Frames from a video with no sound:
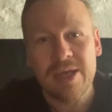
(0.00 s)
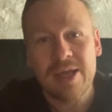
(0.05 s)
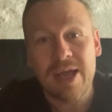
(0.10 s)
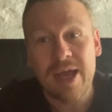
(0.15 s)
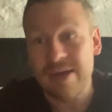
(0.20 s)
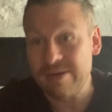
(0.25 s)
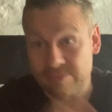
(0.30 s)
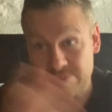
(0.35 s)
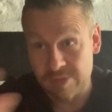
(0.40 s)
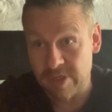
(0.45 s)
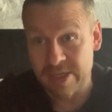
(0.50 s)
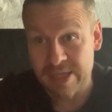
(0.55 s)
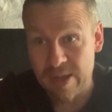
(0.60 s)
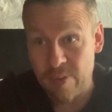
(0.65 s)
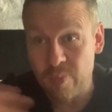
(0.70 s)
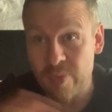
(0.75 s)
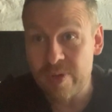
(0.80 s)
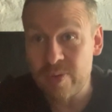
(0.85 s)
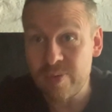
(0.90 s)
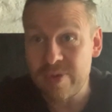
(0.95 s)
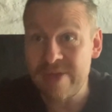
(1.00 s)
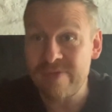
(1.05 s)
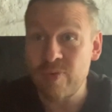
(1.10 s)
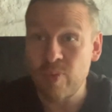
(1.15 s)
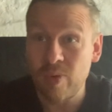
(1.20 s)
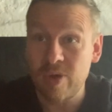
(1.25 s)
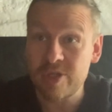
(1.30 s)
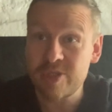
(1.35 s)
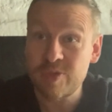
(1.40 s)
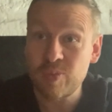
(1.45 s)
And again, if you
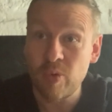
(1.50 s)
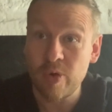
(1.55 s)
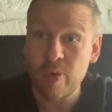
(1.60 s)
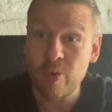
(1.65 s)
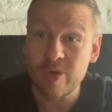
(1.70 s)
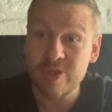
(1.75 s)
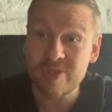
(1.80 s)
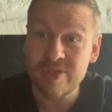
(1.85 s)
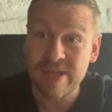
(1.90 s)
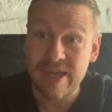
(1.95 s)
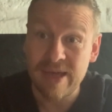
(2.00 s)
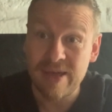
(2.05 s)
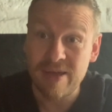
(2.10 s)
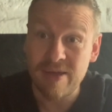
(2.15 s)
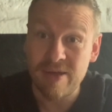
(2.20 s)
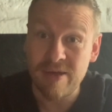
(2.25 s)
want to watch that,